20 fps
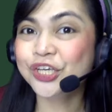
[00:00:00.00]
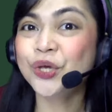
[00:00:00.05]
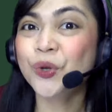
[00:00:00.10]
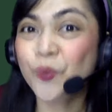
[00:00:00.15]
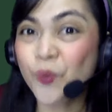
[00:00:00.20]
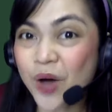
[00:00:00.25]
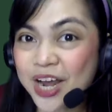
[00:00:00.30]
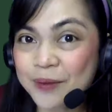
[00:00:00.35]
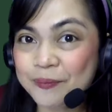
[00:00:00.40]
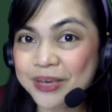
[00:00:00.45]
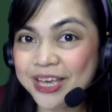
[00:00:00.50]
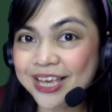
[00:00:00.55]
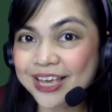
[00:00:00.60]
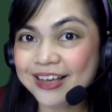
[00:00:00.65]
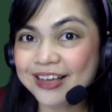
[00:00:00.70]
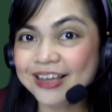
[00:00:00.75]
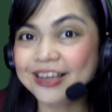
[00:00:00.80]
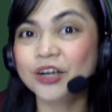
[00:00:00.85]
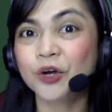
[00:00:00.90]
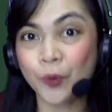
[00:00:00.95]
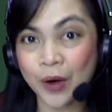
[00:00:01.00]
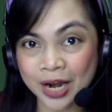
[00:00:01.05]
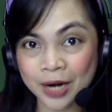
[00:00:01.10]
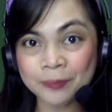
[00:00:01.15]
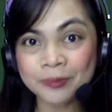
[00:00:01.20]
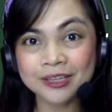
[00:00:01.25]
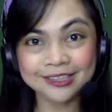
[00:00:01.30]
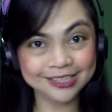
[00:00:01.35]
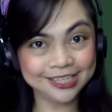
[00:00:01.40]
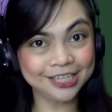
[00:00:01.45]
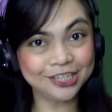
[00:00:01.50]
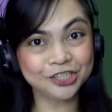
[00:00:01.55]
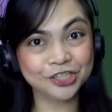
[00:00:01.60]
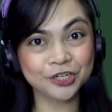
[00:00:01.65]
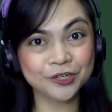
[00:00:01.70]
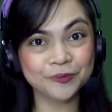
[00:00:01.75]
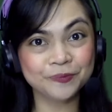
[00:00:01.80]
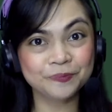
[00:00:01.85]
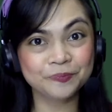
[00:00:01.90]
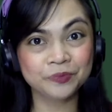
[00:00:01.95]
Do you want to be a credible teacher?
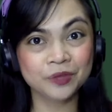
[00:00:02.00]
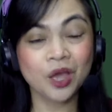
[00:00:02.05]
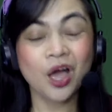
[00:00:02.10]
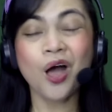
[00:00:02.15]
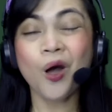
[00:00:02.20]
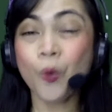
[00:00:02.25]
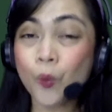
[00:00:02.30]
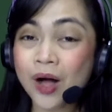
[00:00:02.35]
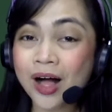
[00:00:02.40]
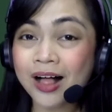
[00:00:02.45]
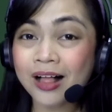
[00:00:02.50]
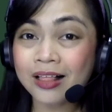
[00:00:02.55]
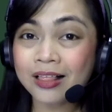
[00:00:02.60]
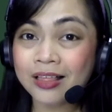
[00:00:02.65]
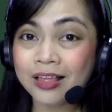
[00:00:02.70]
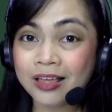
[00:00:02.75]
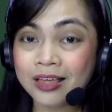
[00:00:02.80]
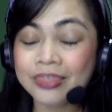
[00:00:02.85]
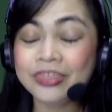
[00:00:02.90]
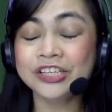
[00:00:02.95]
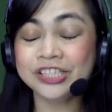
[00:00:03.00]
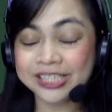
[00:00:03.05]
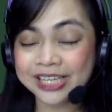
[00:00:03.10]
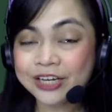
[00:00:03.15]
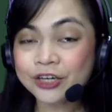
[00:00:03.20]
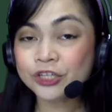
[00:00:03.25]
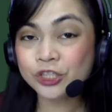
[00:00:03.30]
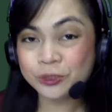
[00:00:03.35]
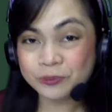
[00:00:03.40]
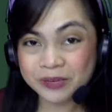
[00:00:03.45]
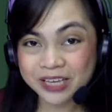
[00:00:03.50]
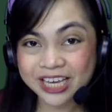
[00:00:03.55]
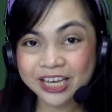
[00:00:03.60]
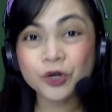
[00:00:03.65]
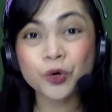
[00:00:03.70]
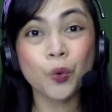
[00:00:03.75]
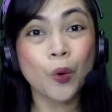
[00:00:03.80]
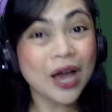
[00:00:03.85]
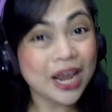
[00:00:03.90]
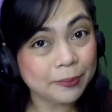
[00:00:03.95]
Well, the secret to being
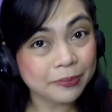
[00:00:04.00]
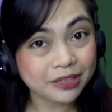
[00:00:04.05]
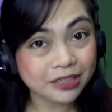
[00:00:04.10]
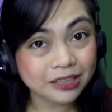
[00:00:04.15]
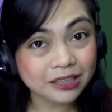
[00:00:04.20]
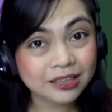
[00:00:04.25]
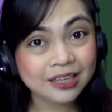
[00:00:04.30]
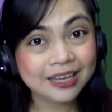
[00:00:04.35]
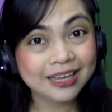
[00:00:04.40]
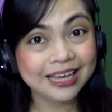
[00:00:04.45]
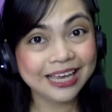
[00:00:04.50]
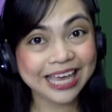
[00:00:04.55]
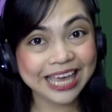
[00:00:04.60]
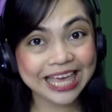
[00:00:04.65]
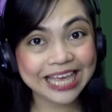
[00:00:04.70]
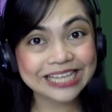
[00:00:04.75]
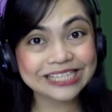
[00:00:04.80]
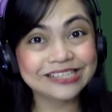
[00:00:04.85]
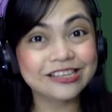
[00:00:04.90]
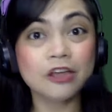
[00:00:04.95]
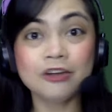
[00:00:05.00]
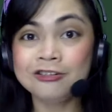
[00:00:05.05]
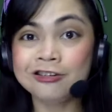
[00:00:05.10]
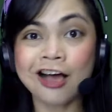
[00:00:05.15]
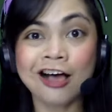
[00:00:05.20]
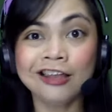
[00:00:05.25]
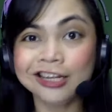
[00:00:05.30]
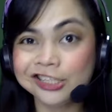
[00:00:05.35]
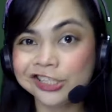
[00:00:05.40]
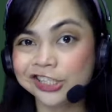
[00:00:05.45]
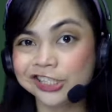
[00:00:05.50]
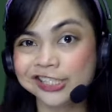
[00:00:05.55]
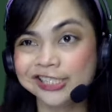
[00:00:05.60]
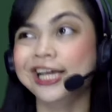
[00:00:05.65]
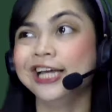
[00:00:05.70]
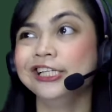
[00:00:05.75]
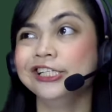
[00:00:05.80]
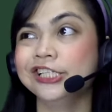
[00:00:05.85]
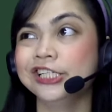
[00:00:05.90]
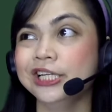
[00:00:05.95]
credible is knowledge
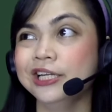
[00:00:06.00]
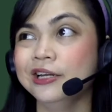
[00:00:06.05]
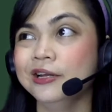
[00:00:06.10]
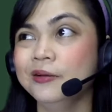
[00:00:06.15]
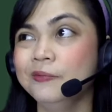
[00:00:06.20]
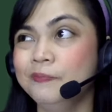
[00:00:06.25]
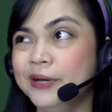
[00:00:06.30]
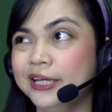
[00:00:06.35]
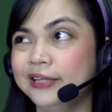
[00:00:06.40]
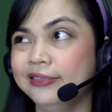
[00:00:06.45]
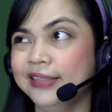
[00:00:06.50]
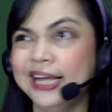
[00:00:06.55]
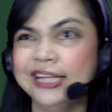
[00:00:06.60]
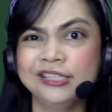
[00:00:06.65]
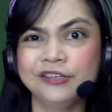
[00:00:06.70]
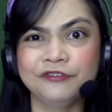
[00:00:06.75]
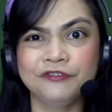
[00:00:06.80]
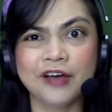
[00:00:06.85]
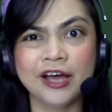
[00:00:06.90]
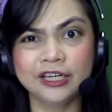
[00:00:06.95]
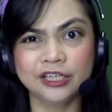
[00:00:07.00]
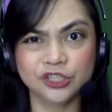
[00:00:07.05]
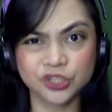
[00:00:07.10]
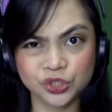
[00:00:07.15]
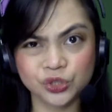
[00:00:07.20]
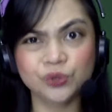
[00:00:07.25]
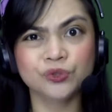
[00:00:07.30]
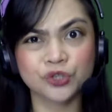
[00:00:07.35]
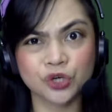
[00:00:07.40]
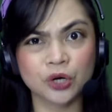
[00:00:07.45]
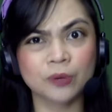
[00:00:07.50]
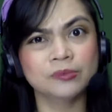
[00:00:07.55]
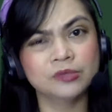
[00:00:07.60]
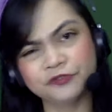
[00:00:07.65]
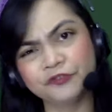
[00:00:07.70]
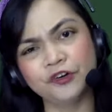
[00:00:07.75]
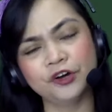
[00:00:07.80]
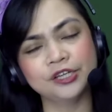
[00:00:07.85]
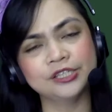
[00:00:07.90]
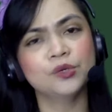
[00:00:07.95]
extension. But let's define the two terms
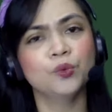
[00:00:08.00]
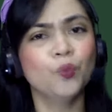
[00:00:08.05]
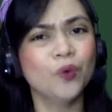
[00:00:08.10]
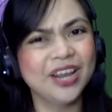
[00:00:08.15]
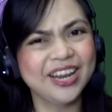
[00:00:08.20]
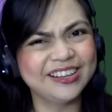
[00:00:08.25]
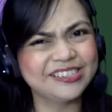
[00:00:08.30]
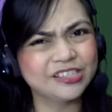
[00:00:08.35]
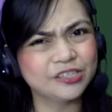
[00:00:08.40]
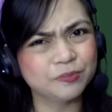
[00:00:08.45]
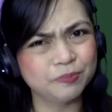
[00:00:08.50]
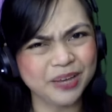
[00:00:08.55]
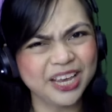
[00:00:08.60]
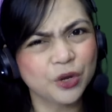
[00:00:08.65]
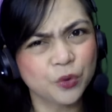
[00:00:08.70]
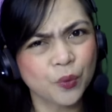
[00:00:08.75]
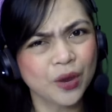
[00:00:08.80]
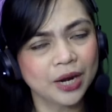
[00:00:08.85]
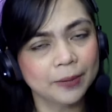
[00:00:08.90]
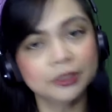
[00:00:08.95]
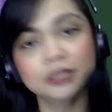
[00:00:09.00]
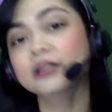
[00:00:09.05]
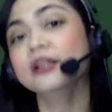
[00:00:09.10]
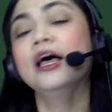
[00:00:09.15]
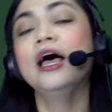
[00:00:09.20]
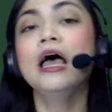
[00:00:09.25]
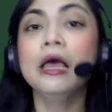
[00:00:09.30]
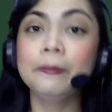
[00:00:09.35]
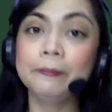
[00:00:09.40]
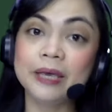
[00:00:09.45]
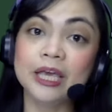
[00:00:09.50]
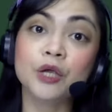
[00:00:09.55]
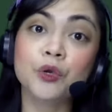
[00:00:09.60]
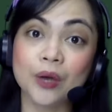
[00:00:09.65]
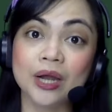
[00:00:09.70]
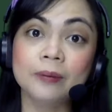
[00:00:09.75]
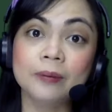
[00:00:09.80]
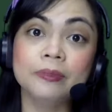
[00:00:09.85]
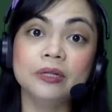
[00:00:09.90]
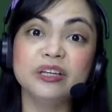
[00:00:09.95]
first. What is being credible? Being
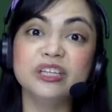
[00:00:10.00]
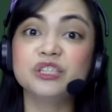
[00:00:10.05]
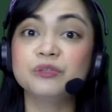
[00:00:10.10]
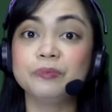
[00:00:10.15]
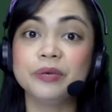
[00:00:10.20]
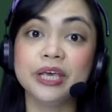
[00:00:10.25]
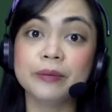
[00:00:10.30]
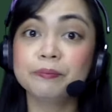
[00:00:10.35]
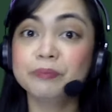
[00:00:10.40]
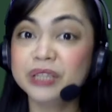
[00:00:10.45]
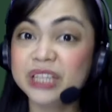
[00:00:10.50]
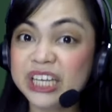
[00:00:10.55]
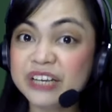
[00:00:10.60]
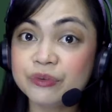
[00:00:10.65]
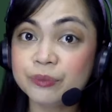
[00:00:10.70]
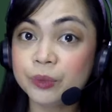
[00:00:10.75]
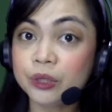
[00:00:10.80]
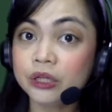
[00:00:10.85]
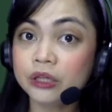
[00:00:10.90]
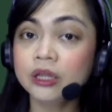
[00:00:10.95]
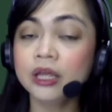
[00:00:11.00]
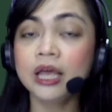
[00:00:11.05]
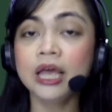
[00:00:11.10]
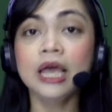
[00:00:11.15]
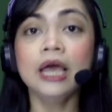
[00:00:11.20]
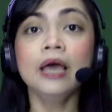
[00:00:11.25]
credible is being believable.